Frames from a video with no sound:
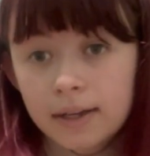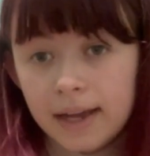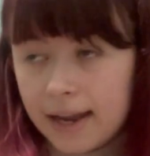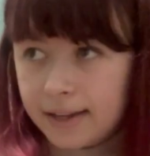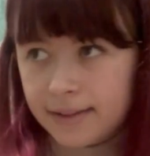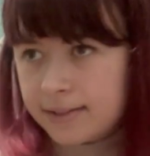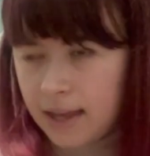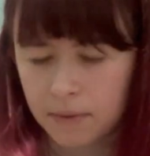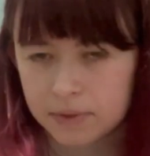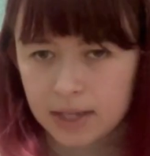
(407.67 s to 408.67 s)
And in this
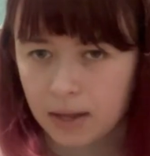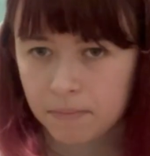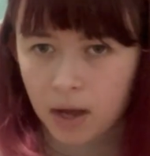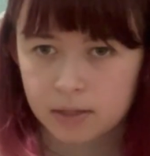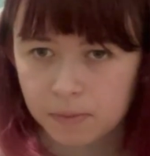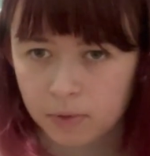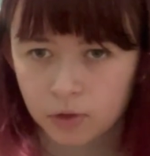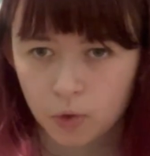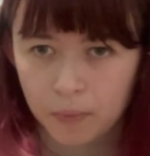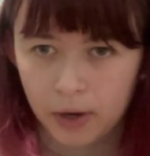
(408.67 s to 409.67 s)
game, it's like impossible
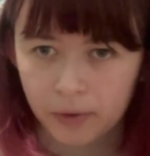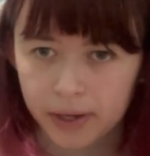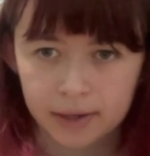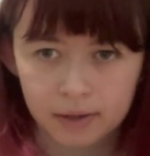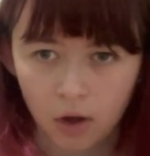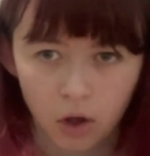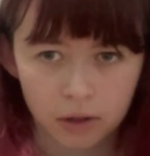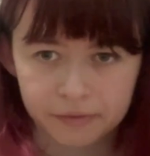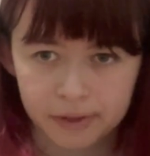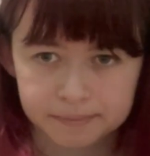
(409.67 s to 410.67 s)
to marry all
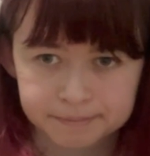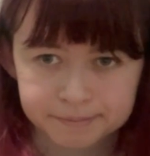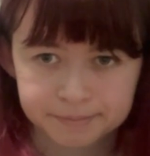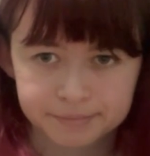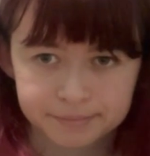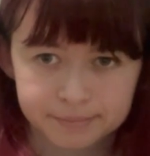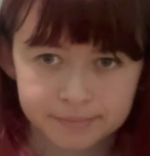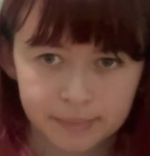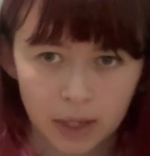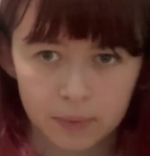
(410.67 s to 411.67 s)
of them,
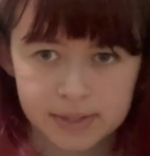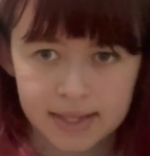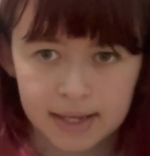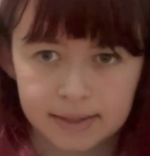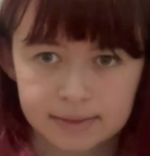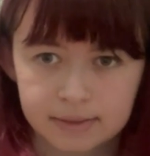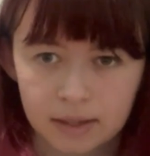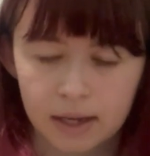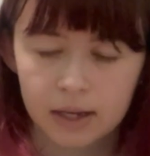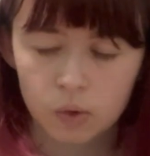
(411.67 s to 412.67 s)
I would say.
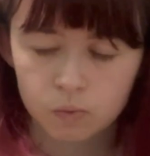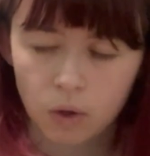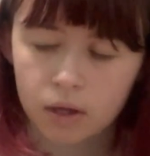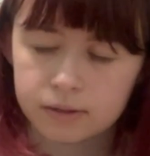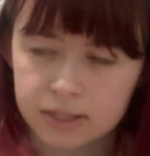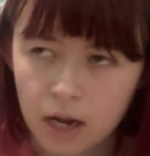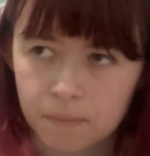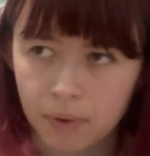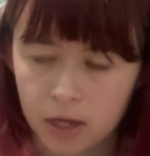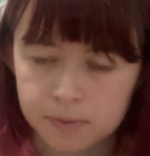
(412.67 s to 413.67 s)
Well, it's not
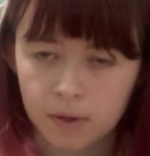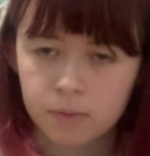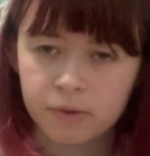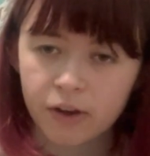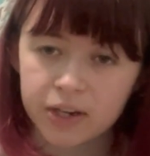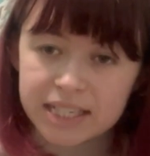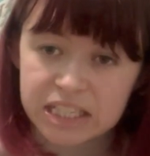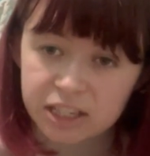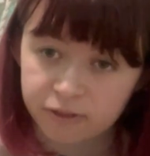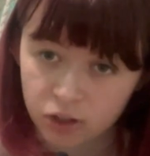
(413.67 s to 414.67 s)
impossible. It would be very
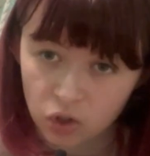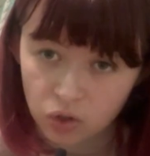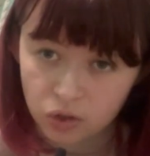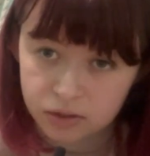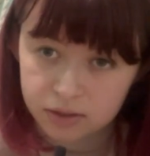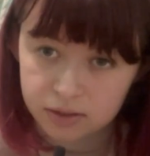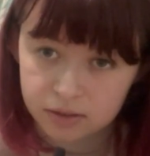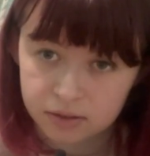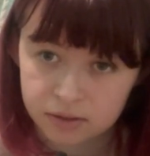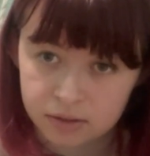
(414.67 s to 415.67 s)
difficult.
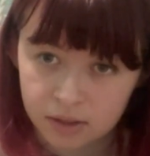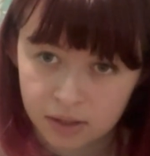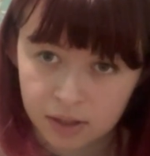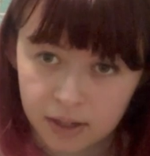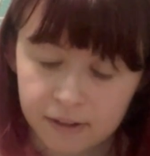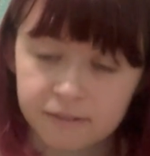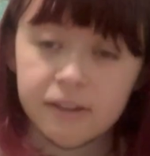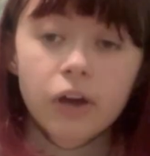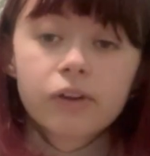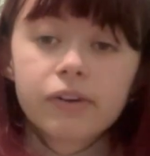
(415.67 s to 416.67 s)

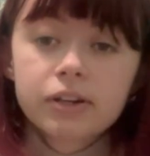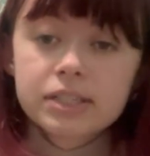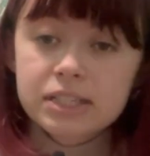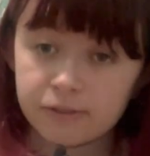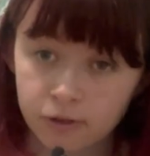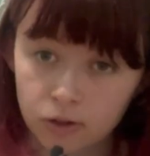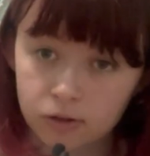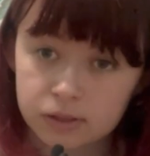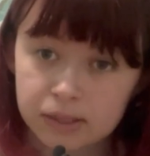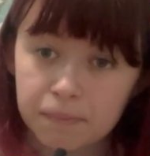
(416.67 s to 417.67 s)
Very, very
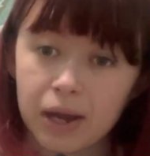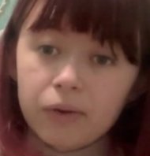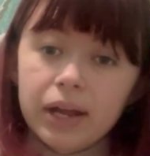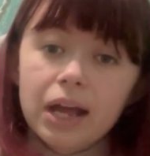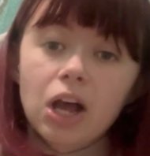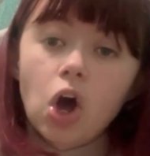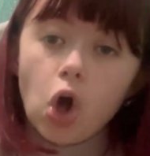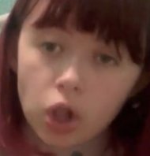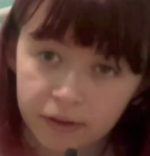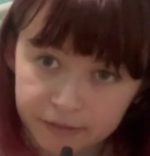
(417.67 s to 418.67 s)
difficult to marry
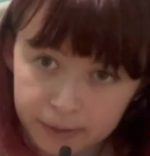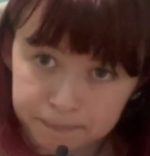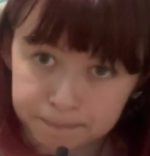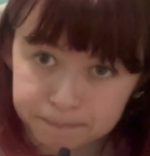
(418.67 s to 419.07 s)
all of them.